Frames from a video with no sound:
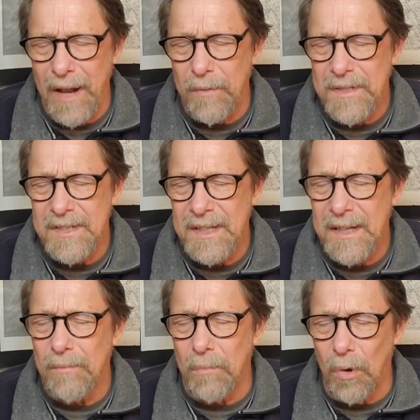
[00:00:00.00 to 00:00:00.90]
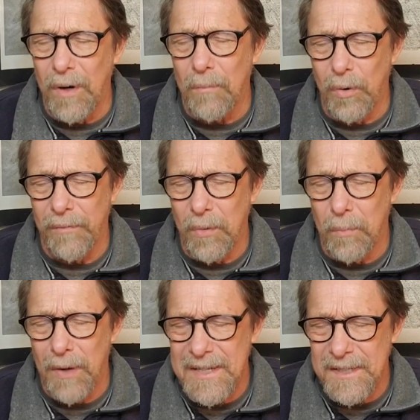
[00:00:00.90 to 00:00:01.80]
I receive more and more of your
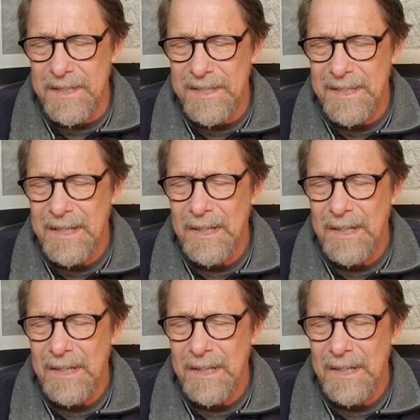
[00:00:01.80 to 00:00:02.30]
presence.